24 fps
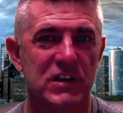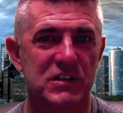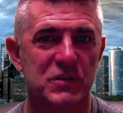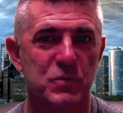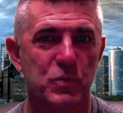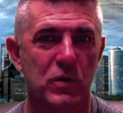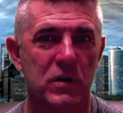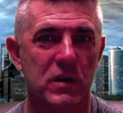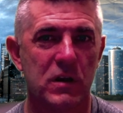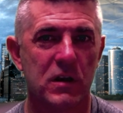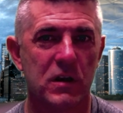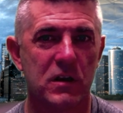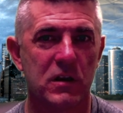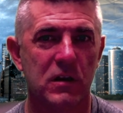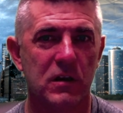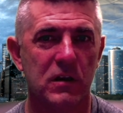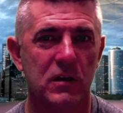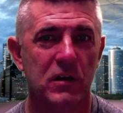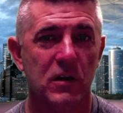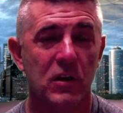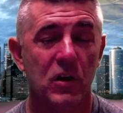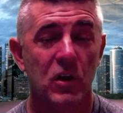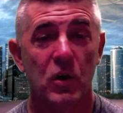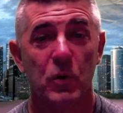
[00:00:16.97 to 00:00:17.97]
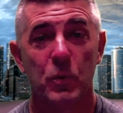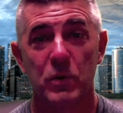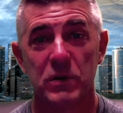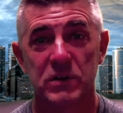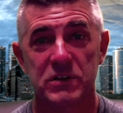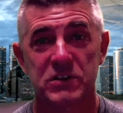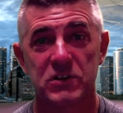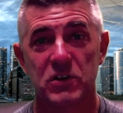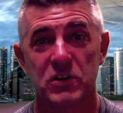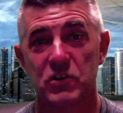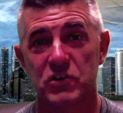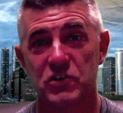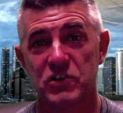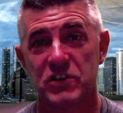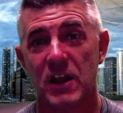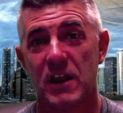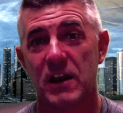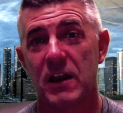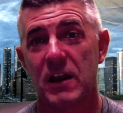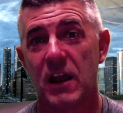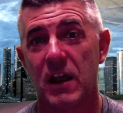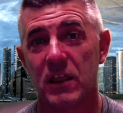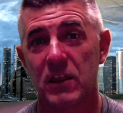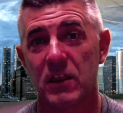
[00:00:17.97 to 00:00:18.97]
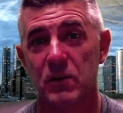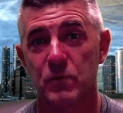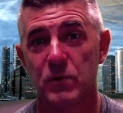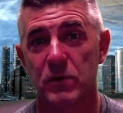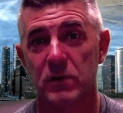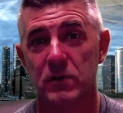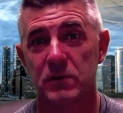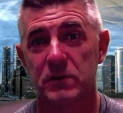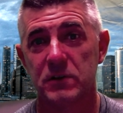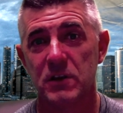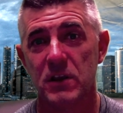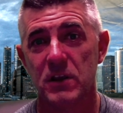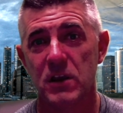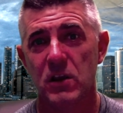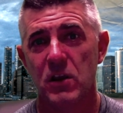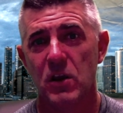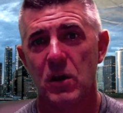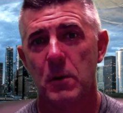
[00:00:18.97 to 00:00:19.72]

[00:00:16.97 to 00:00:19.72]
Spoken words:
Wonica with Search Staten Island Realty,